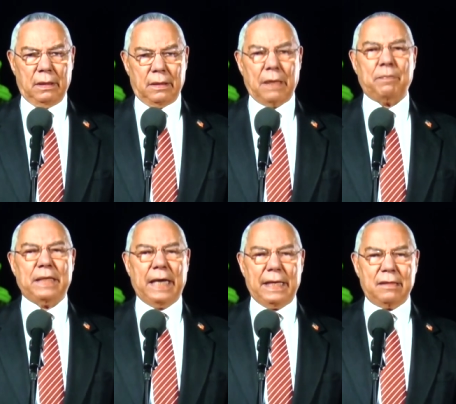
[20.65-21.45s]
that
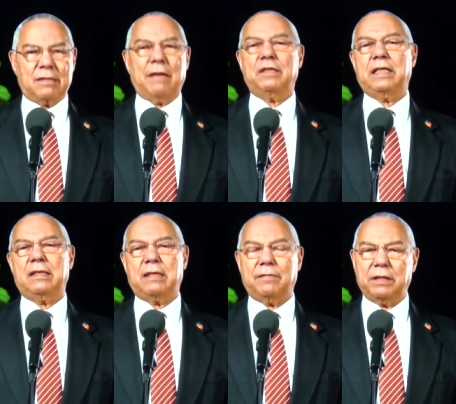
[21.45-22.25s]
began in
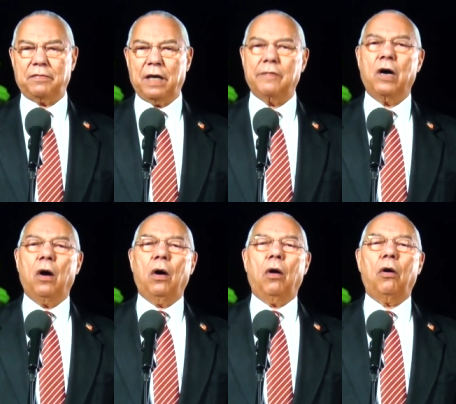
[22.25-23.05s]

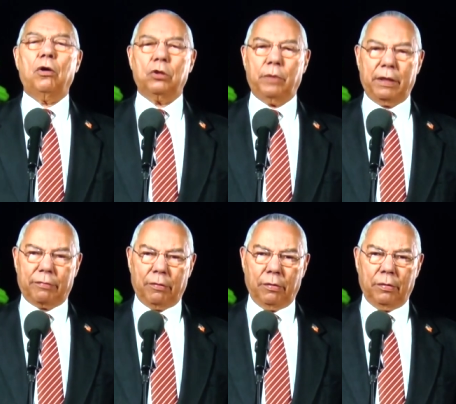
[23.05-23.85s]
1775 all the way
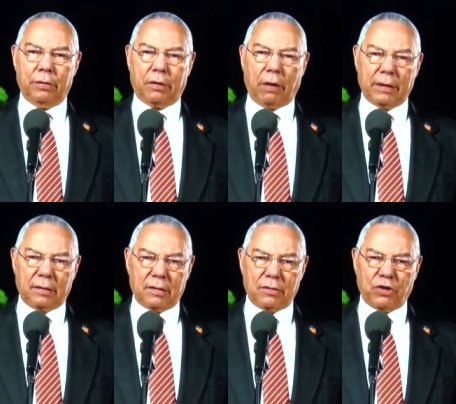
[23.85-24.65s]
through the
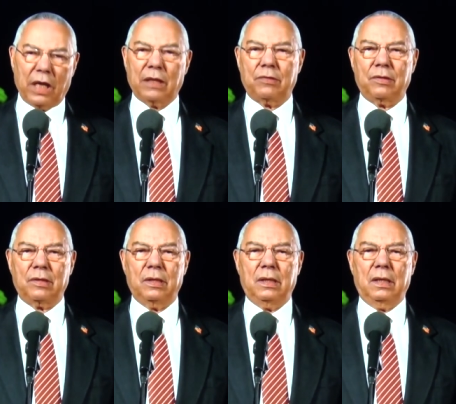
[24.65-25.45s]
crisis and
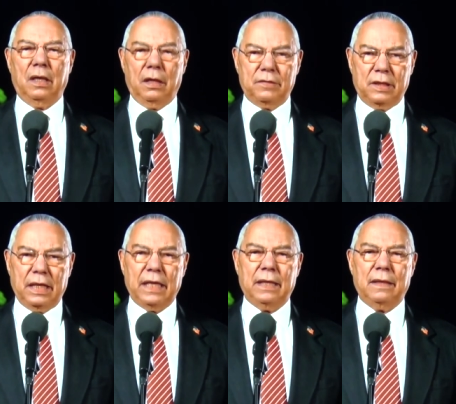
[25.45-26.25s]
challenges of
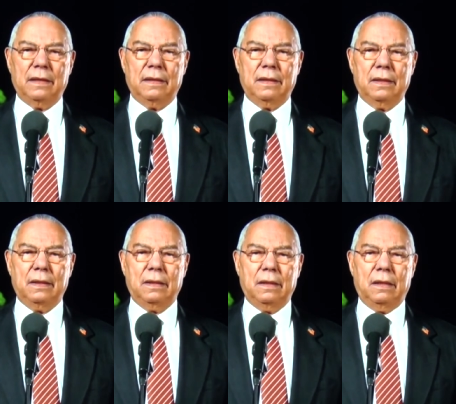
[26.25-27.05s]
today.
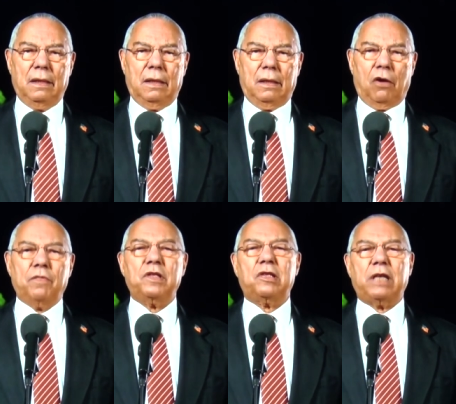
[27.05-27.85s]

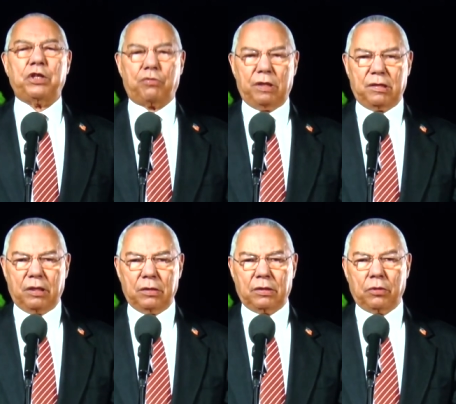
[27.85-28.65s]
Over the centuries
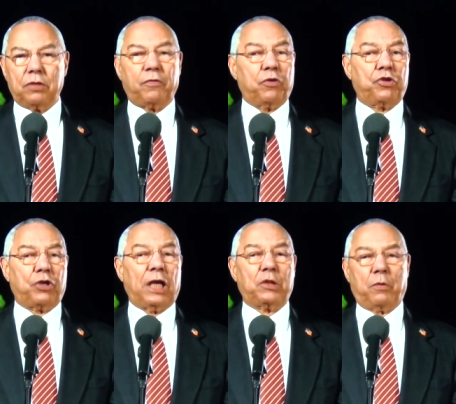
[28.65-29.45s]
since those first
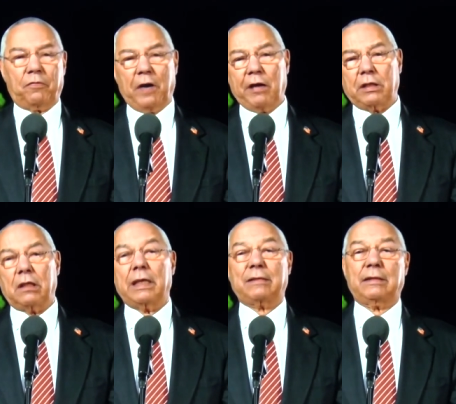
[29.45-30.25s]
shots were fired
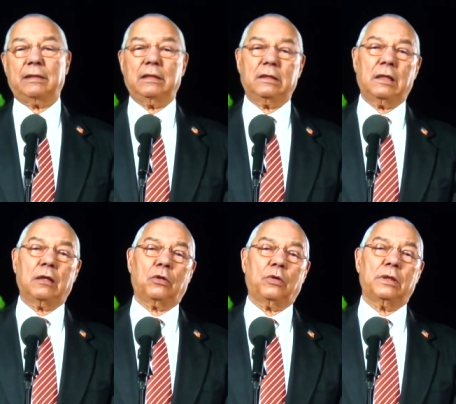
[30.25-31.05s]
at Lexington and
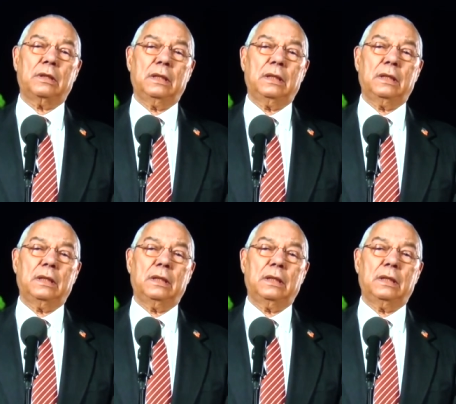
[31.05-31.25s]
Concord,